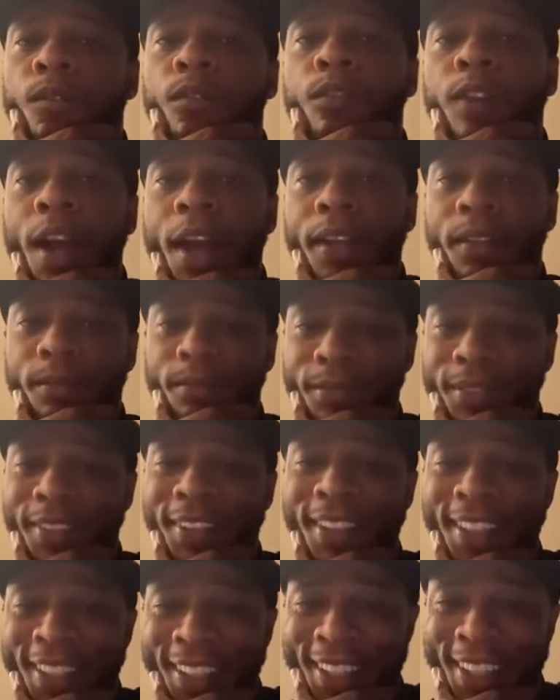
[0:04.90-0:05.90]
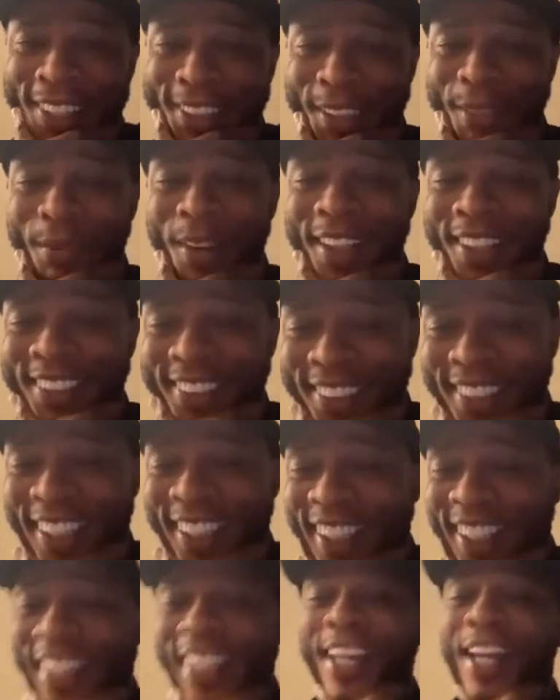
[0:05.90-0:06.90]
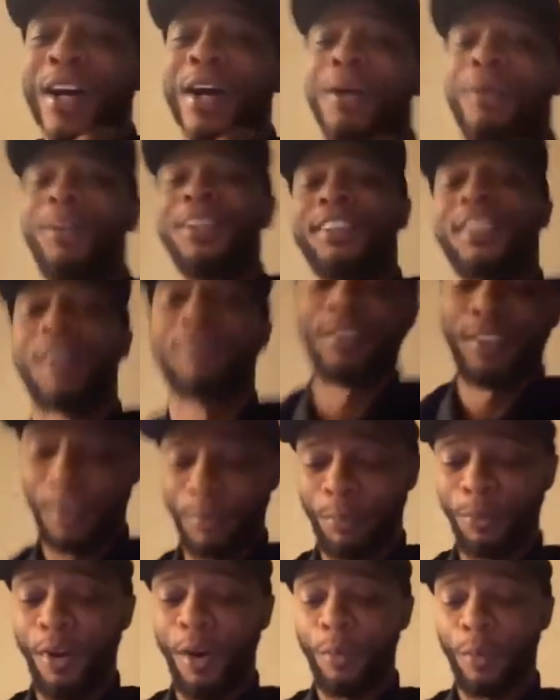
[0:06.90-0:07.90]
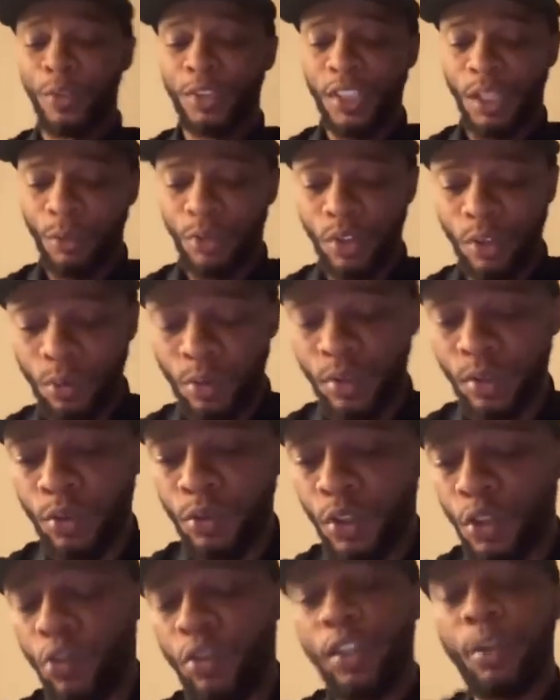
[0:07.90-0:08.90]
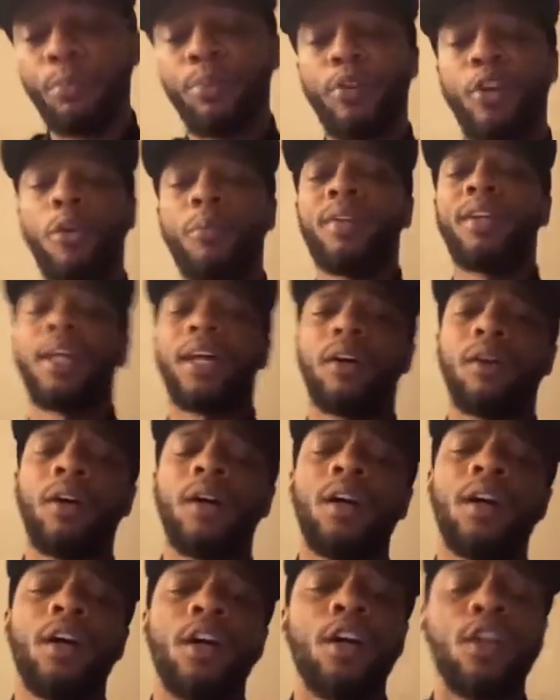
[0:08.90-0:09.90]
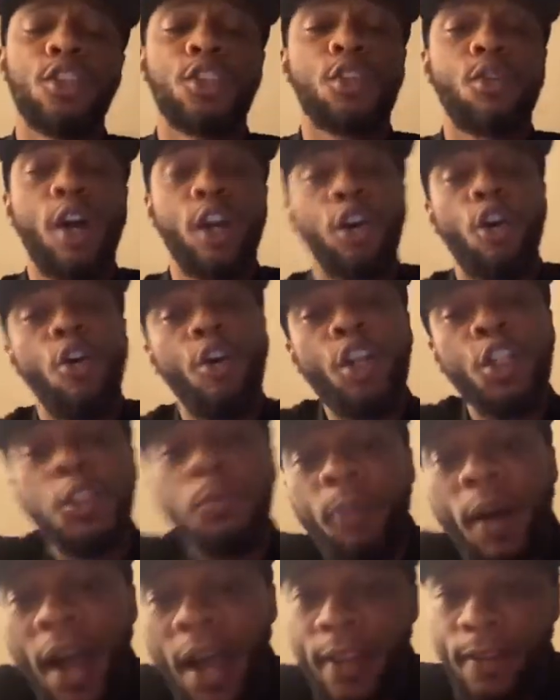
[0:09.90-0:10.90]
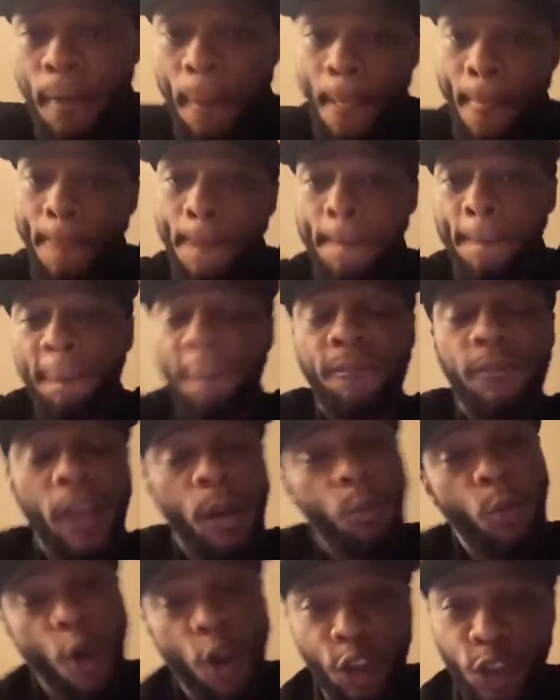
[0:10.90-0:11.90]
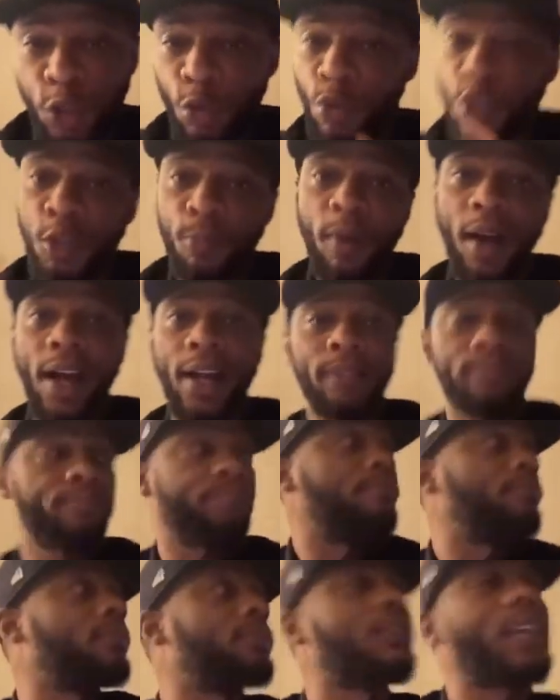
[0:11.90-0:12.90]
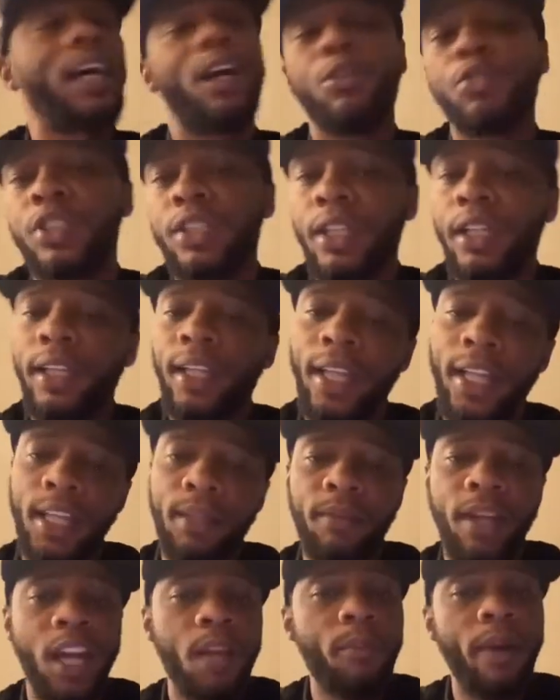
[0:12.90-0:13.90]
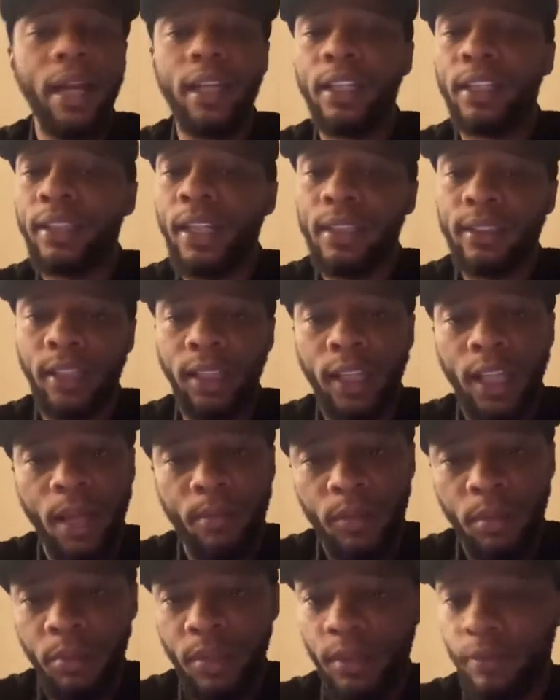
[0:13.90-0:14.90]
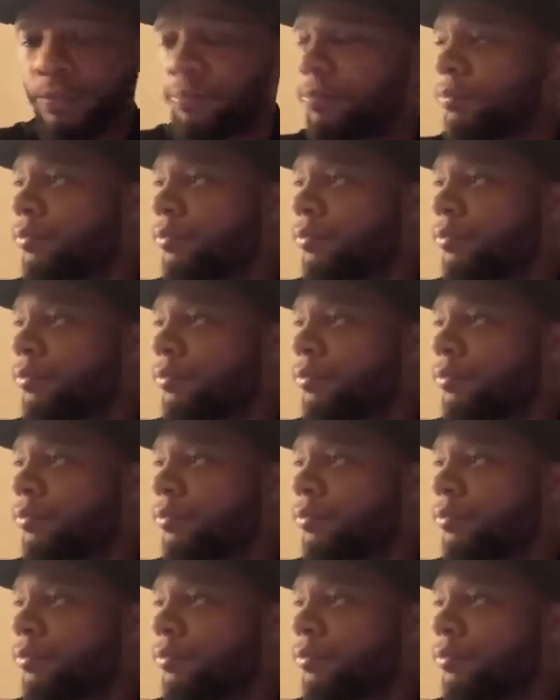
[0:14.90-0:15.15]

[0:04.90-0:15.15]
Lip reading: Right. Somebody said we stopped at the park. You said you was going there to put homie down. So I go in the spot. I'm walking through the spot. I don't see the lane. Everybody look like the lane to me.